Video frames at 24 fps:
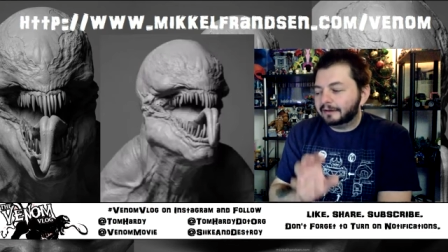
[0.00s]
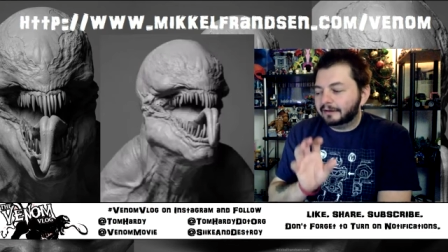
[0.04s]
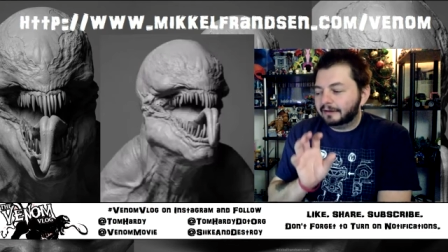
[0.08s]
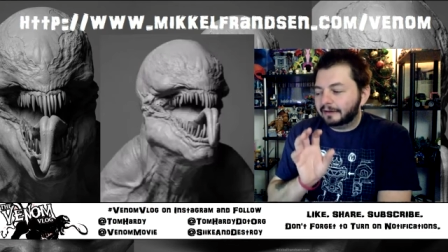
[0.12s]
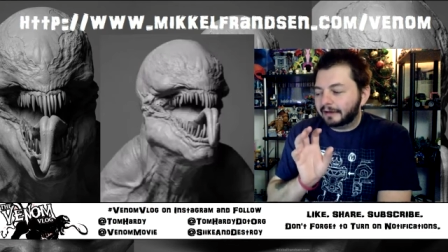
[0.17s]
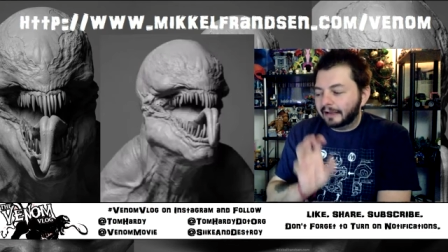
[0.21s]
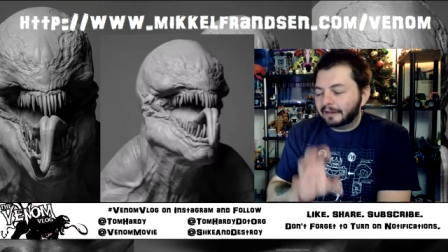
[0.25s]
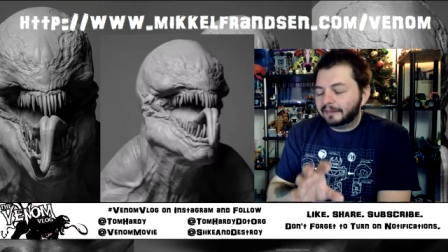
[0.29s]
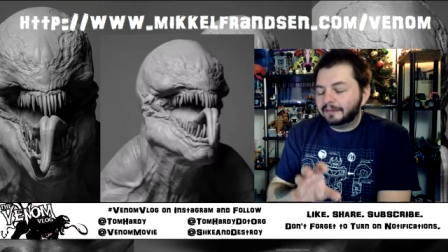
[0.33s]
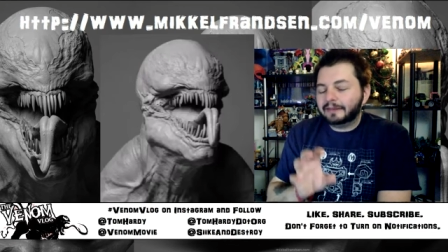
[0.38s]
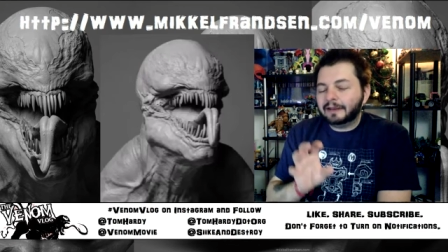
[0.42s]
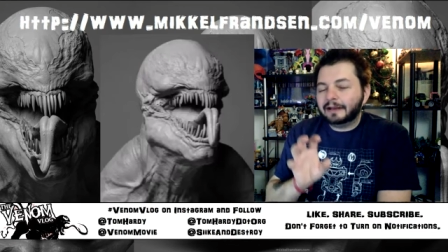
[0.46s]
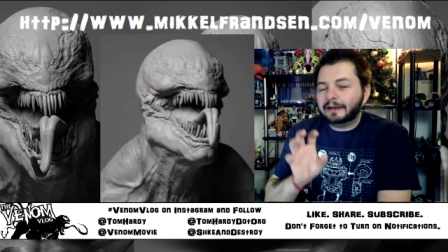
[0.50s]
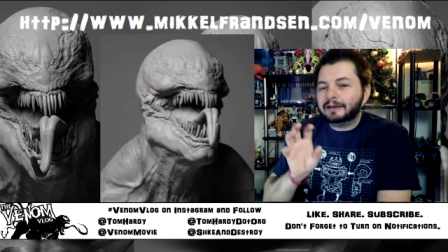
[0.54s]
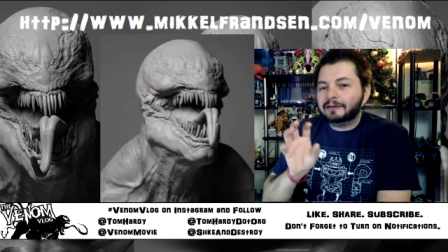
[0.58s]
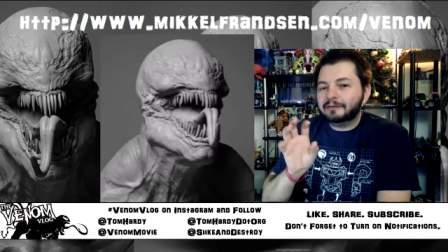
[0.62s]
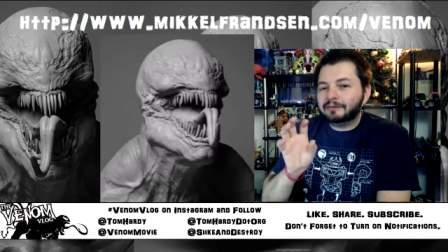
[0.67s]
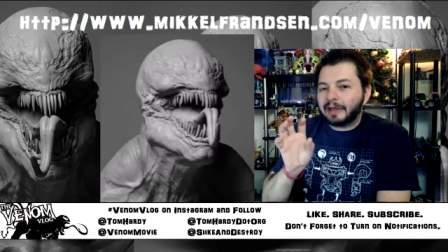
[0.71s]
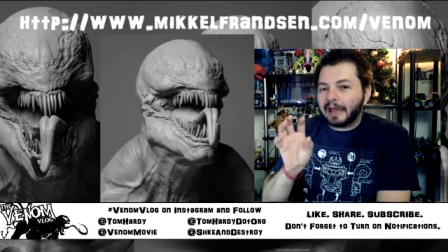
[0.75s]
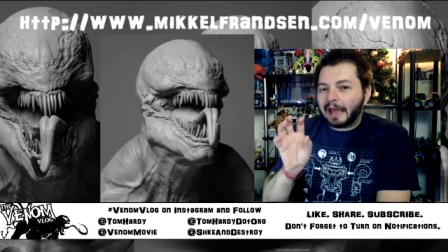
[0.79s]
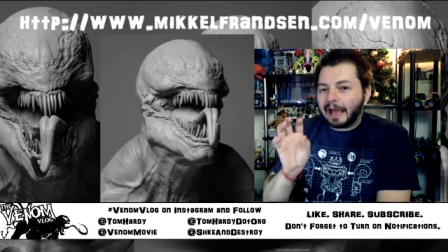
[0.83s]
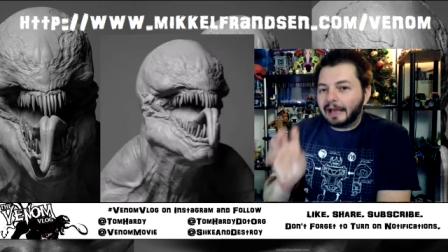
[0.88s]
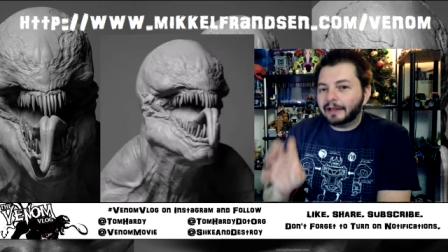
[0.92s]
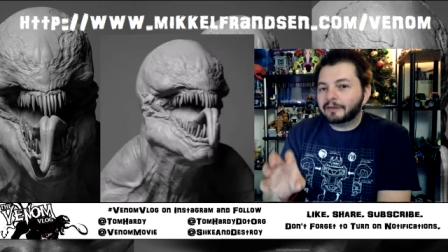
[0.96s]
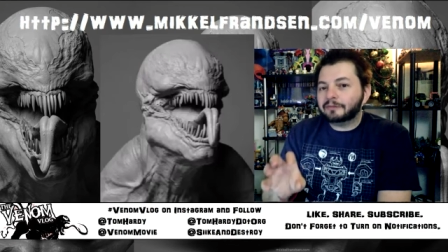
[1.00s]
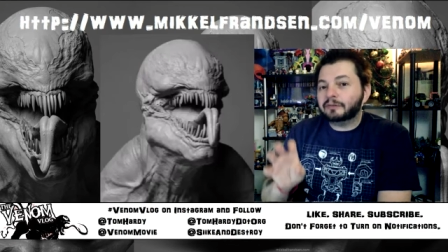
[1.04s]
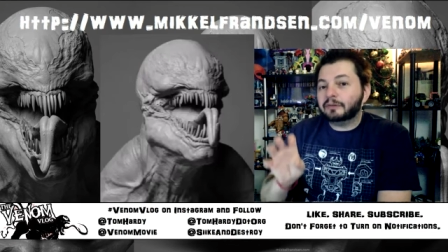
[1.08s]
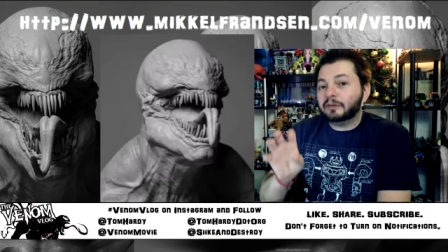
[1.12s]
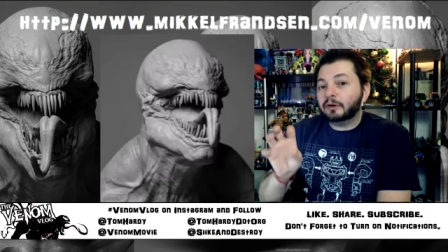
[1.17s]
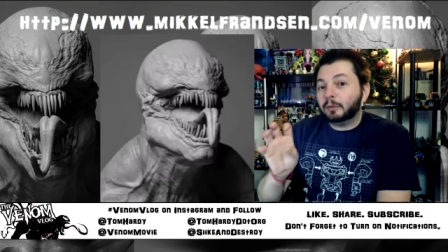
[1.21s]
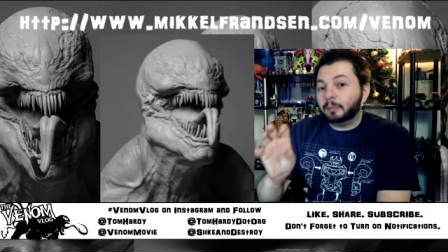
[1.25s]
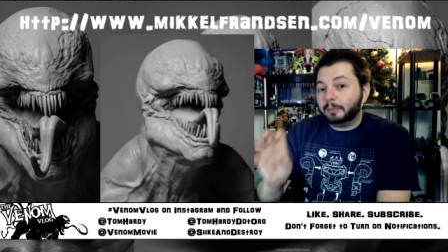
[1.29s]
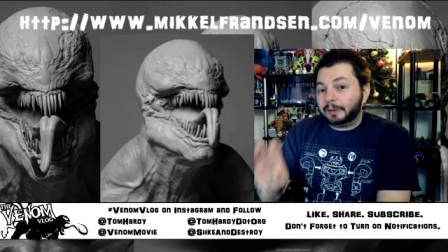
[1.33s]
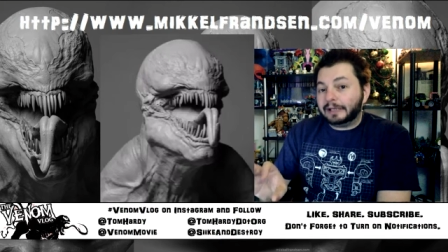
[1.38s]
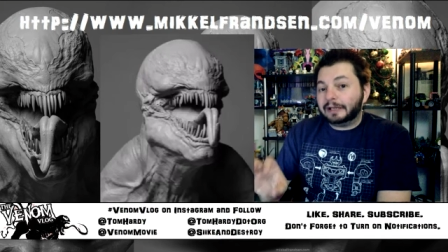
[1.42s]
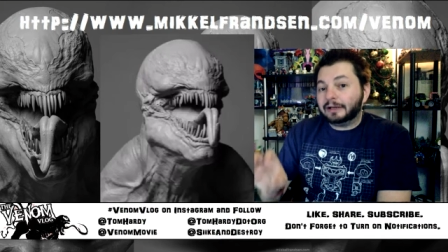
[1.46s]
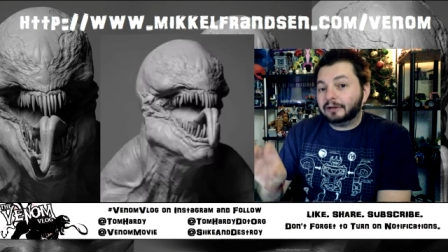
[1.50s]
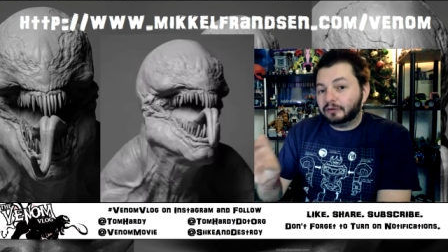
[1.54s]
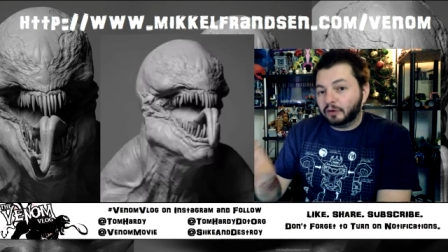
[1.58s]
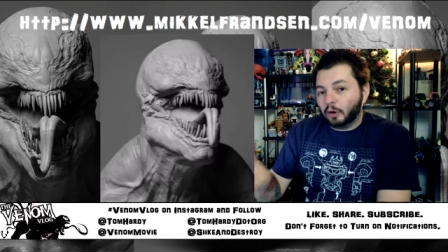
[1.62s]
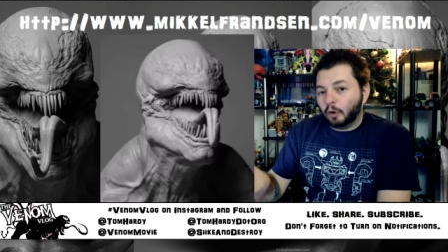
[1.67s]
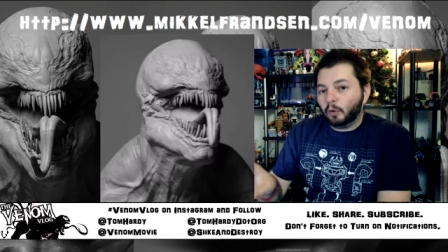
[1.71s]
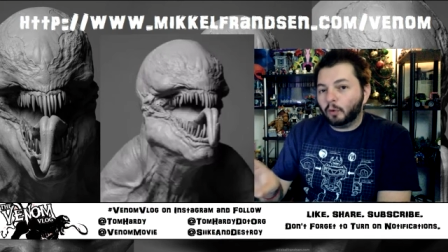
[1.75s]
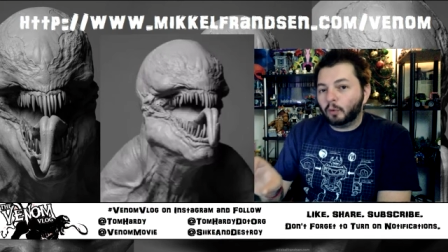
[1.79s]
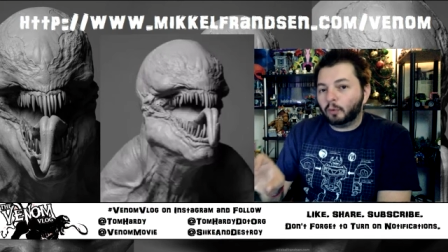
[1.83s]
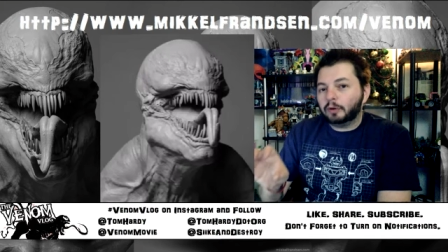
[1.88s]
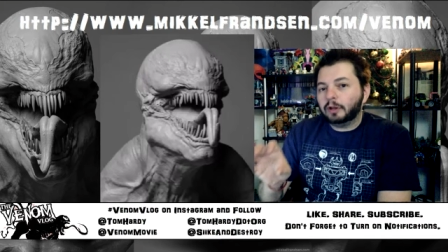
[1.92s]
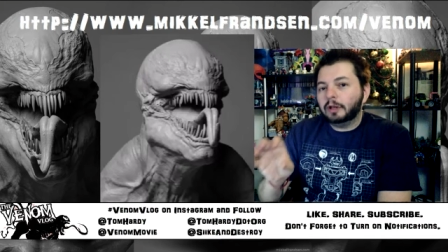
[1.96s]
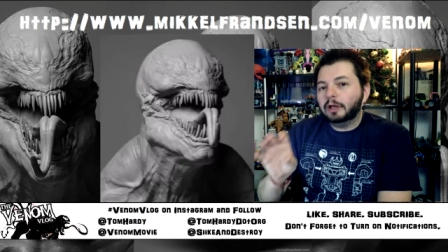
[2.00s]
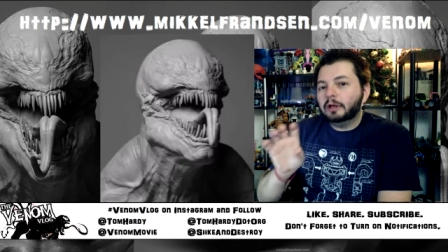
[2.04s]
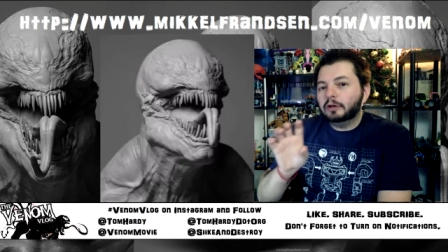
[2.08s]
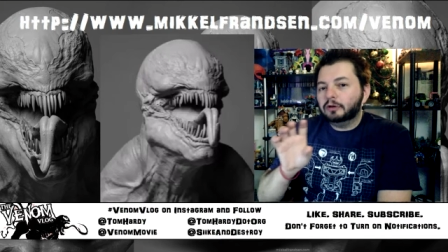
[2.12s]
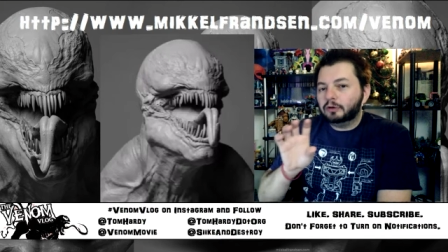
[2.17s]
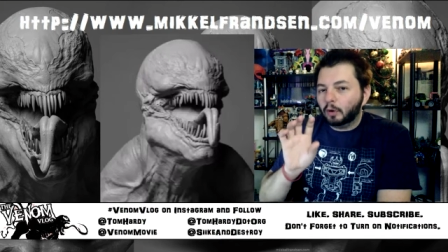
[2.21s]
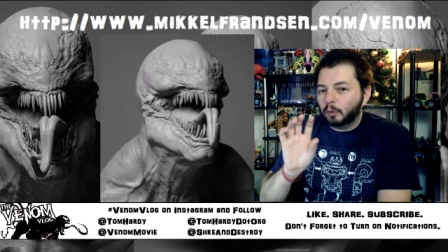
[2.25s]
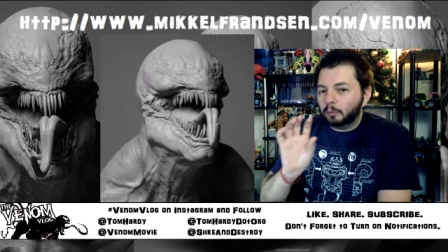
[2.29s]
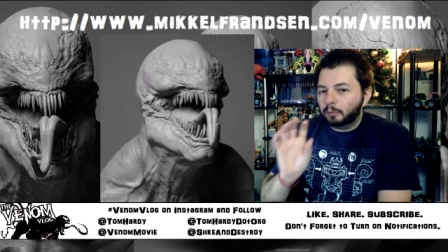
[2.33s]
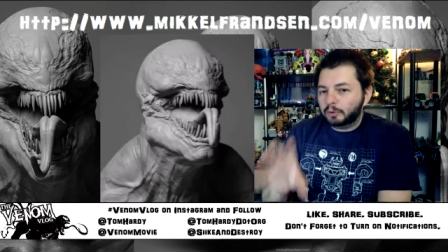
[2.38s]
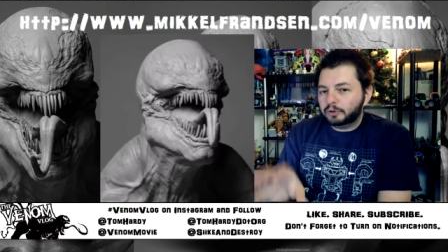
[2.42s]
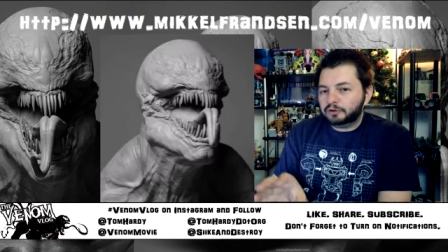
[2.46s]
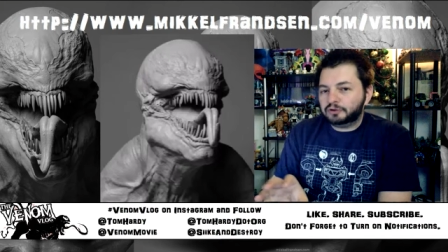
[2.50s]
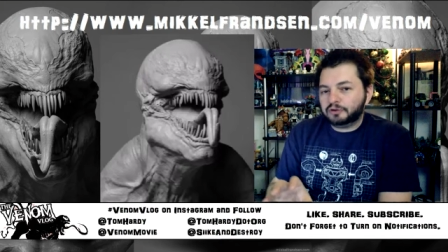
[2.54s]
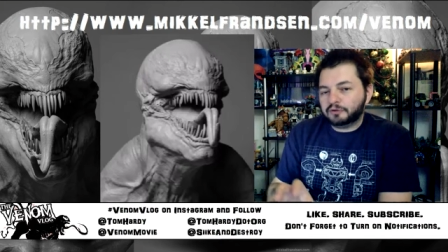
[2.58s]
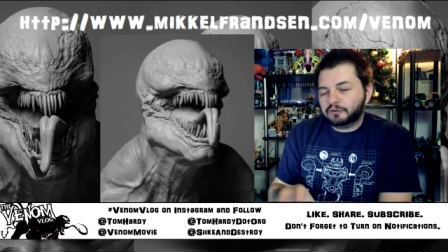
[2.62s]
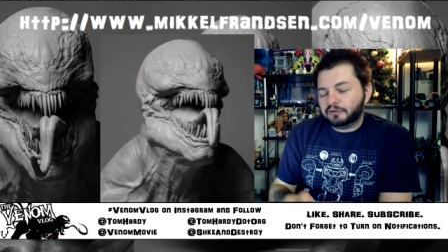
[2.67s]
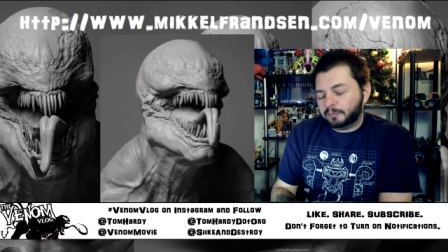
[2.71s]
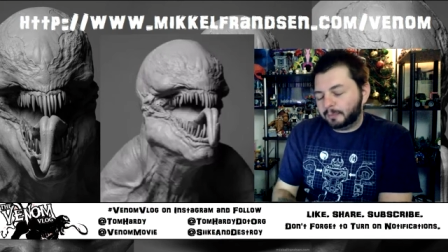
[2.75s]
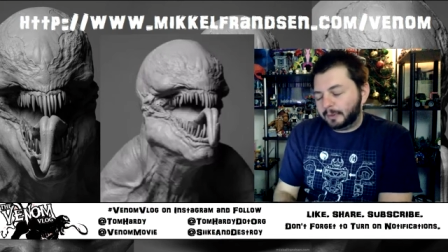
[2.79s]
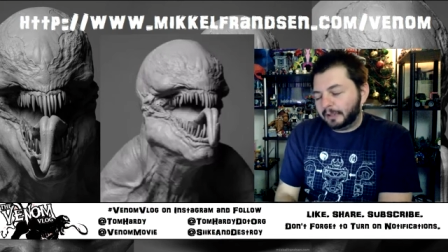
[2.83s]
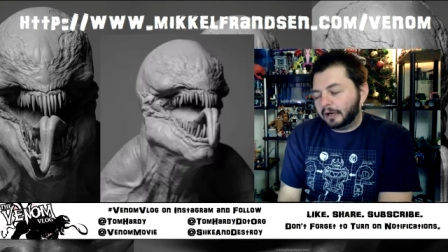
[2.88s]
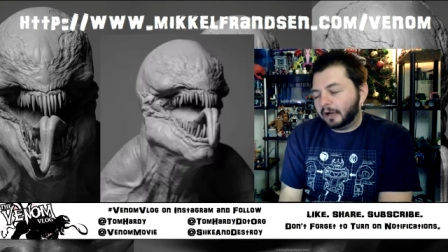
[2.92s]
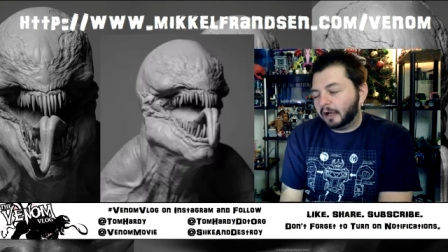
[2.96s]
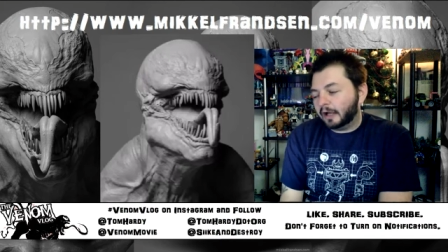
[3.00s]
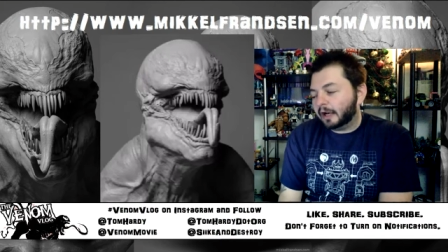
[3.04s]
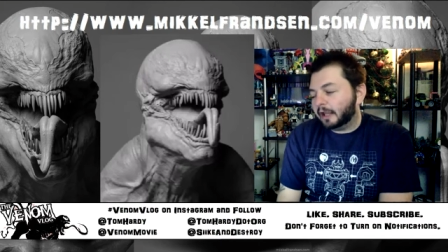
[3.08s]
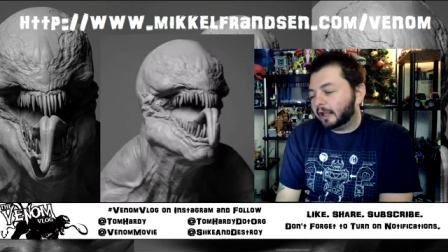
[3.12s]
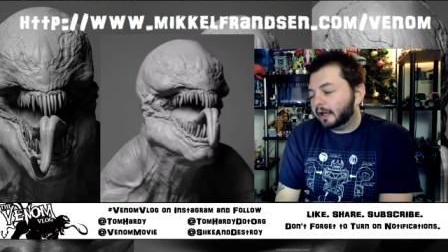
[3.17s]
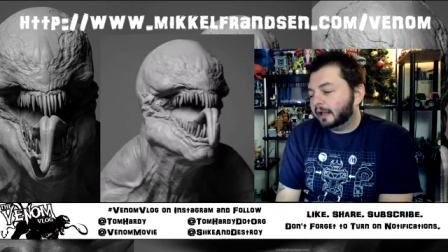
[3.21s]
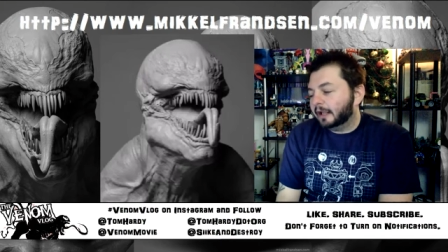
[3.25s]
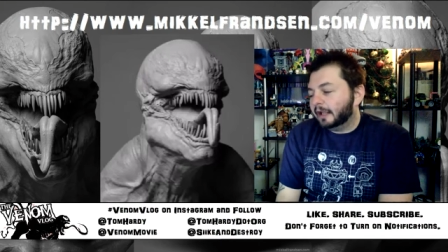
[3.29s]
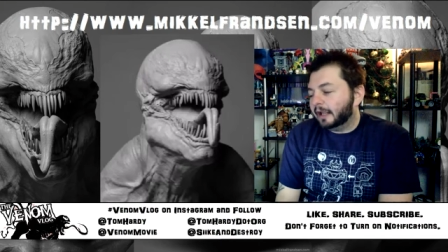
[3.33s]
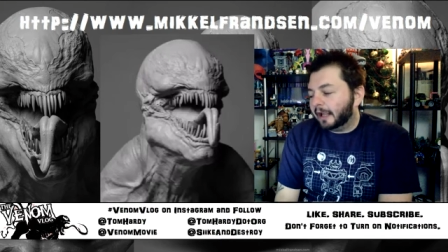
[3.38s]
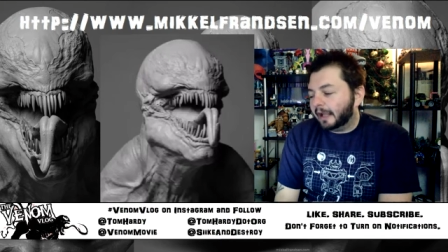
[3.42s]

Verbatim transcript: get things as they're being told don't put your spin on it